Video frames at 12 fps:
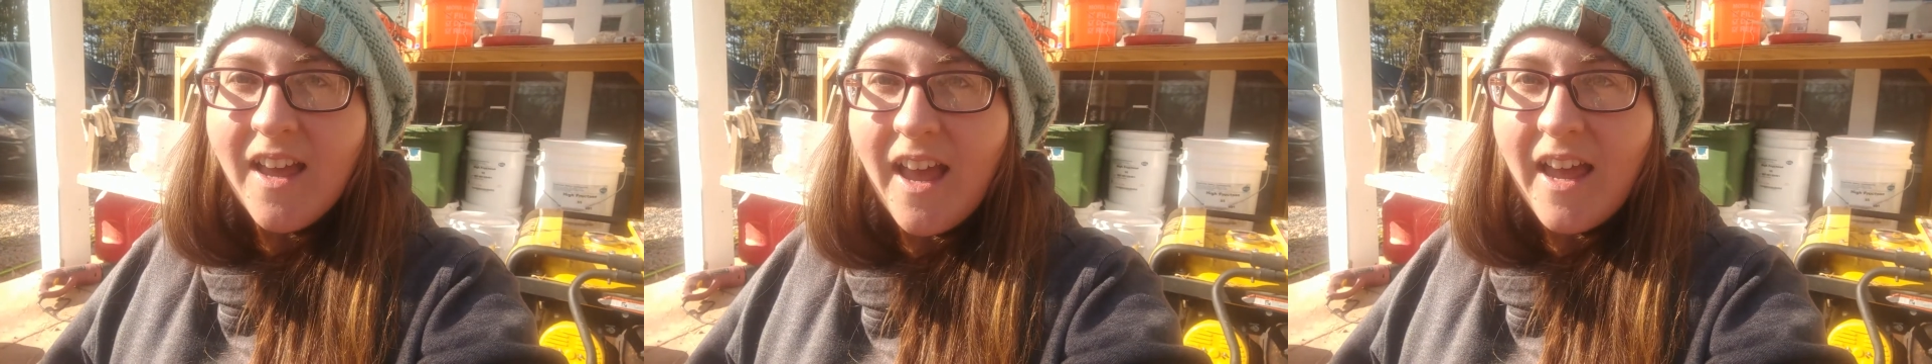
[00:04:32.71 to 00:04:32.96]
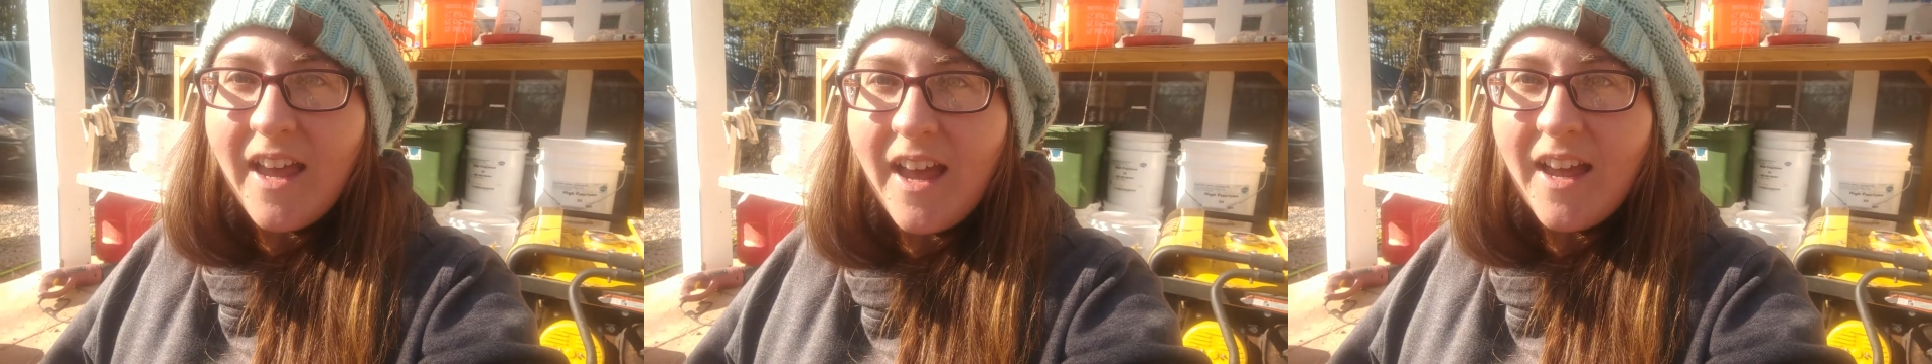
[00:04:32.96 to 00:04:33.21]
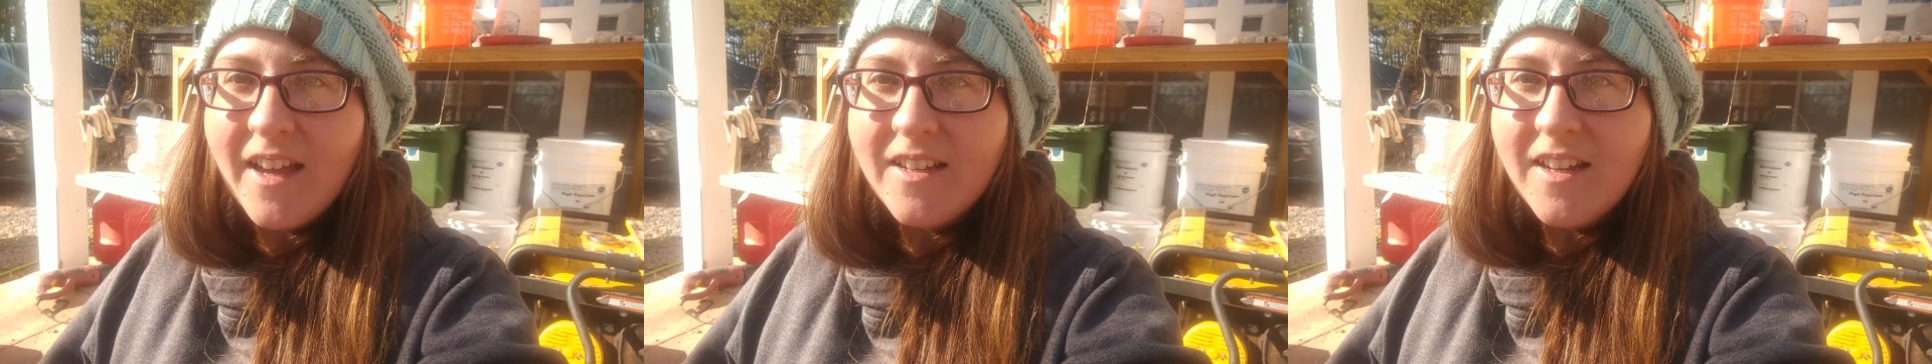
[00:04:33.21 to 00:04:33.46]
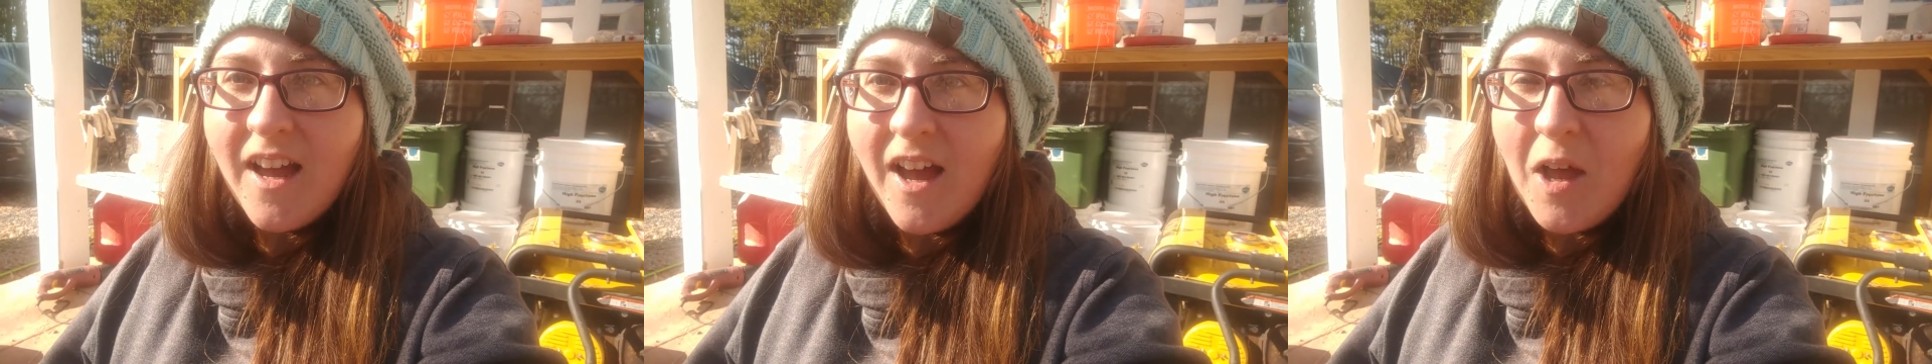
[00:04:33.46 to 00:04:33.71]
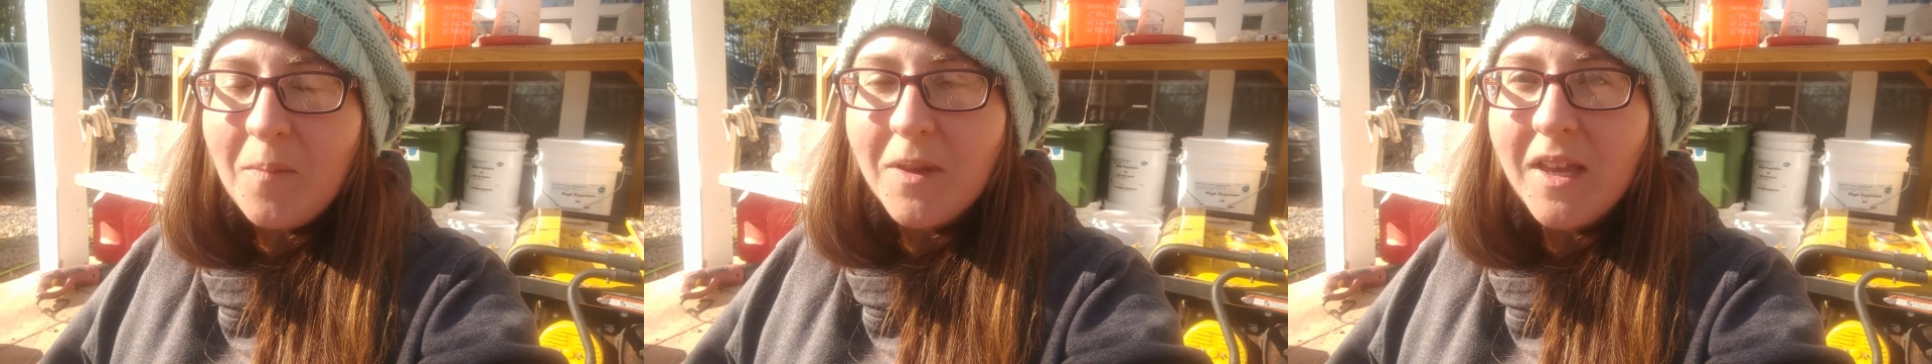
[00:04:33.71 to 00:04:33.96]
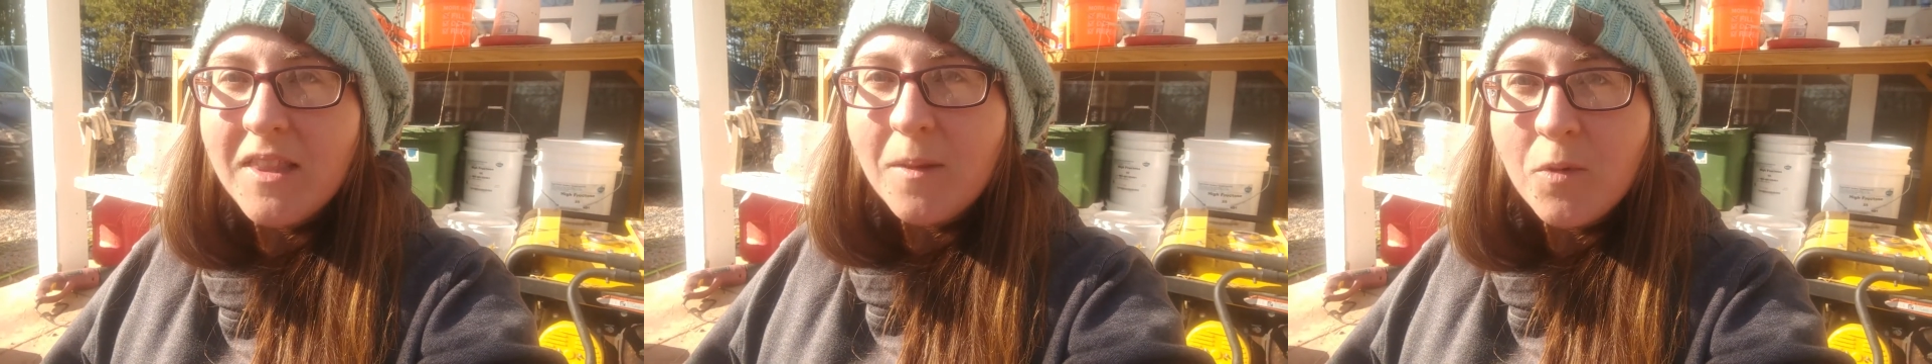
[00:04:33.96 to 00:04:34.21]
and
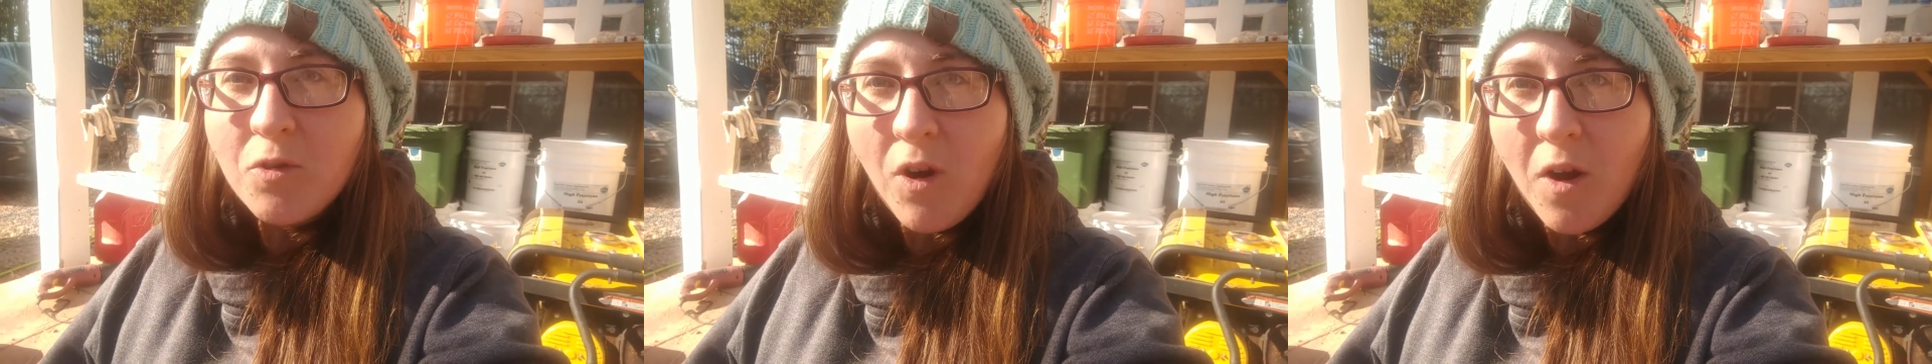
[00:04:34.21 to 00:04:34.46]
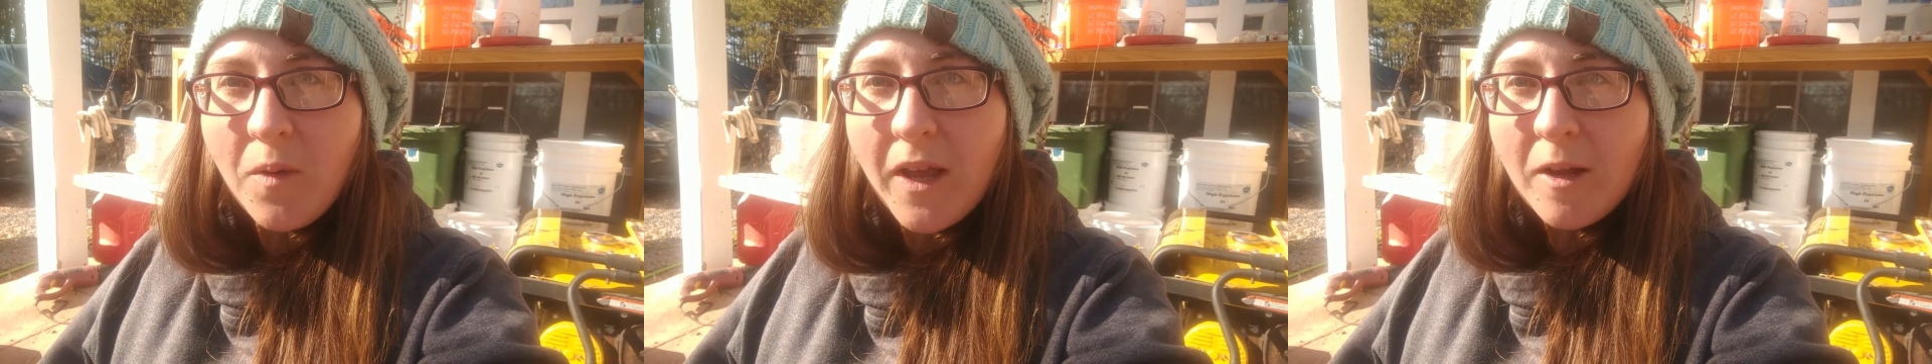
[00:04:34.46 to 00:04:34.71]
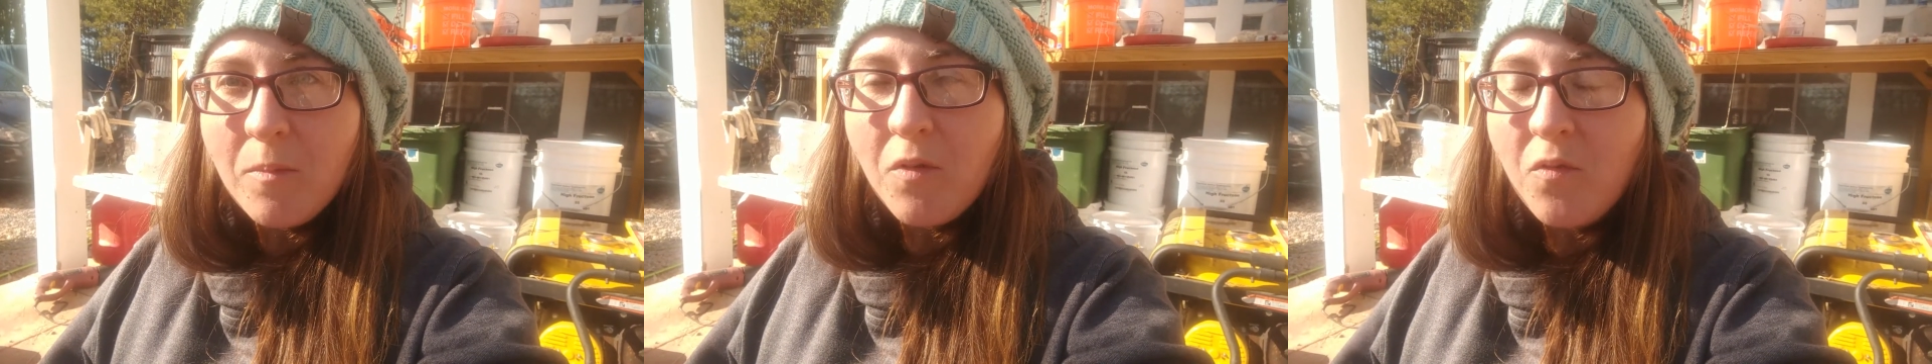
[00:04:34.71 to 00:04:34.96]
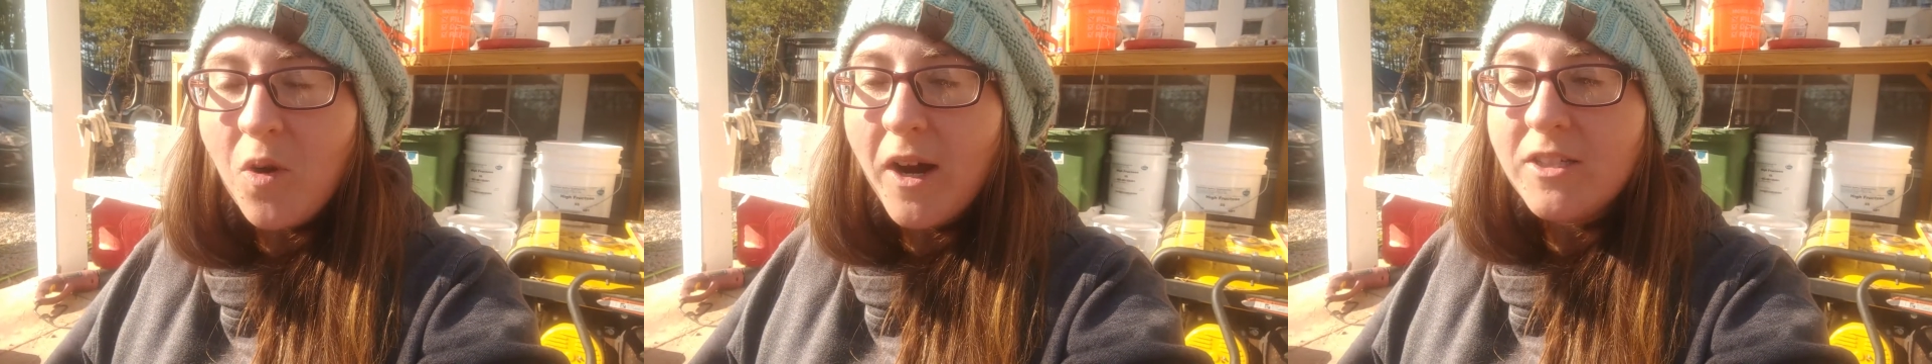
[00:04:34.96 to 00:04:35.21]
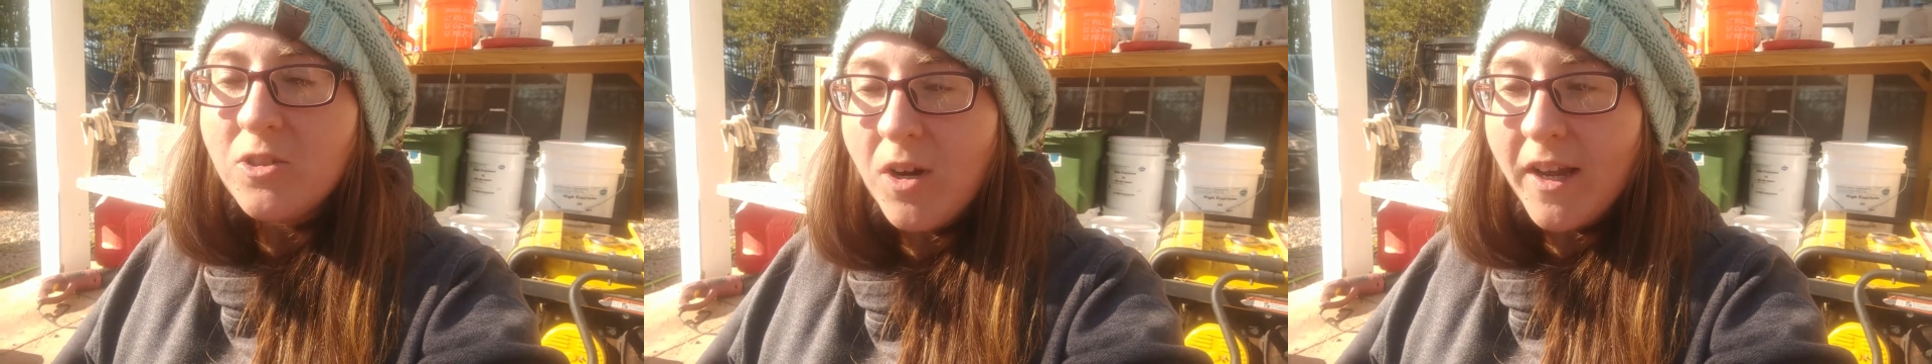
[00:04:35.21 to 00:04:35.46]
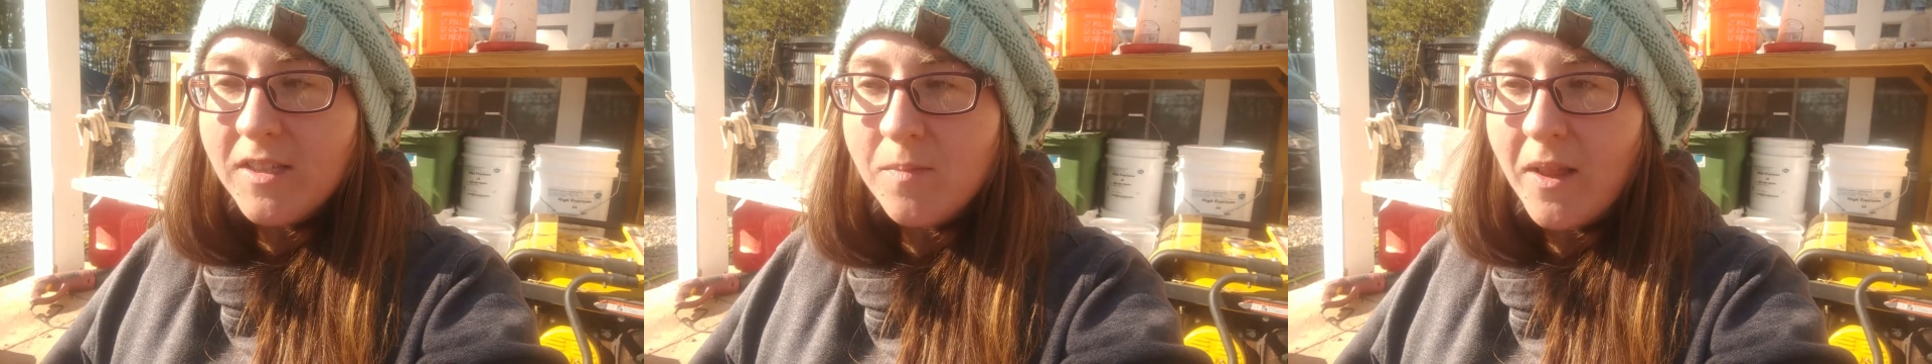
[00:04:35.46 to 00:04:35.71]
get them growing before I
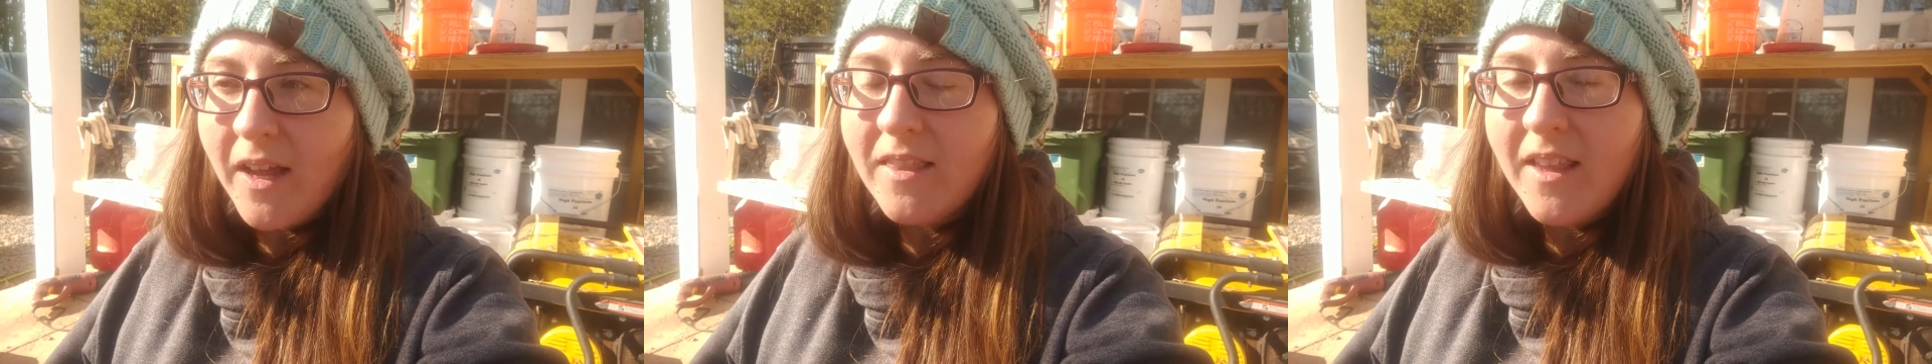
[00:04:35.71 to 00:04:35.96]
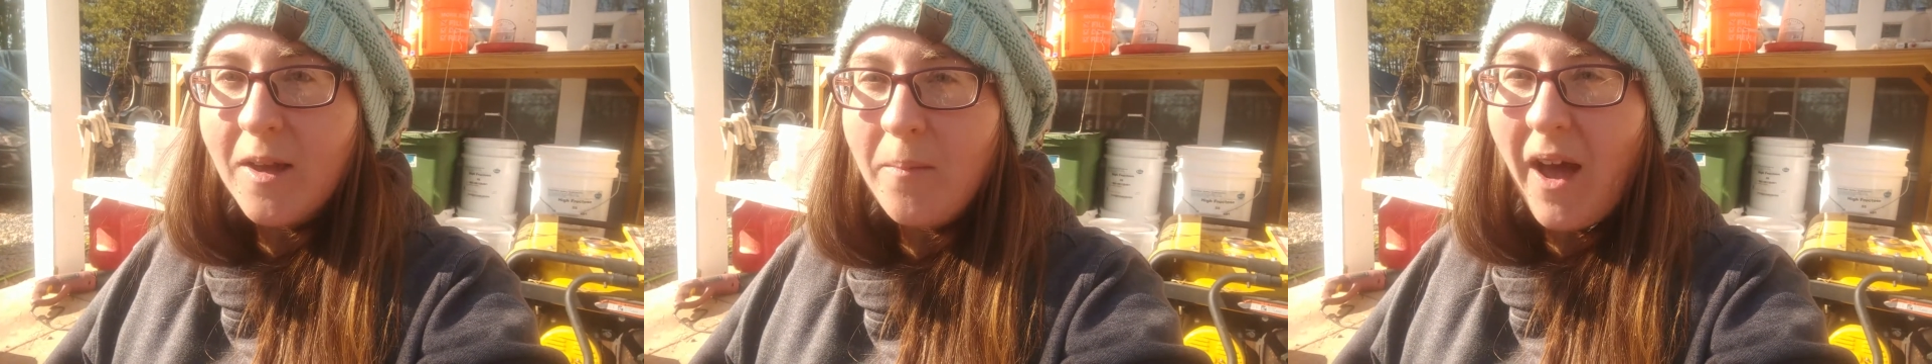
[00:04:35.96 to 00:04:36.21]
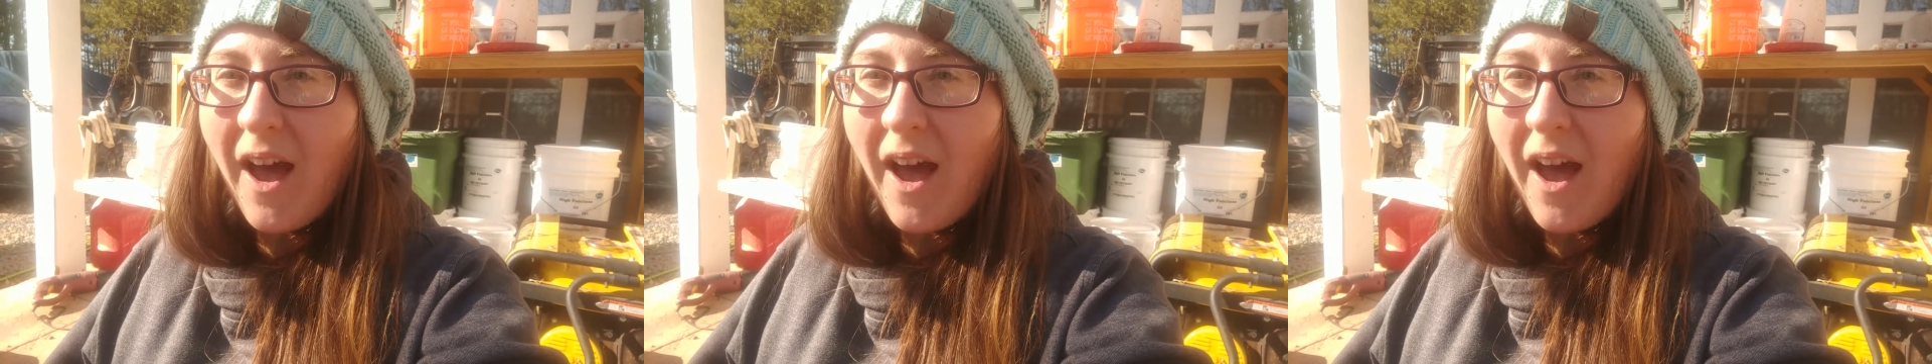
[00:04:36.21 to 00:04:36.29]
transplant them,